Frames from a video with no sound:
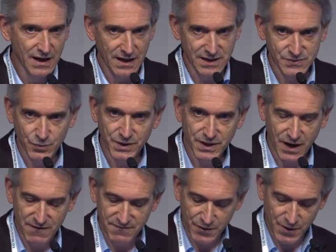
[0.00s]
as we
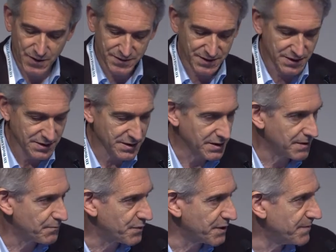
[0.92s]
have heard in the
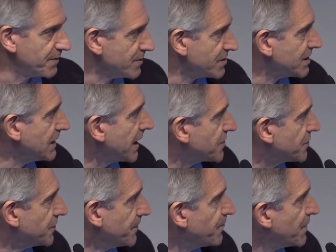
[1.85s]
previous
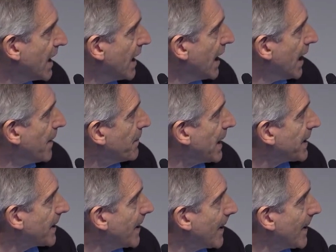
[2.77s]
lecture. But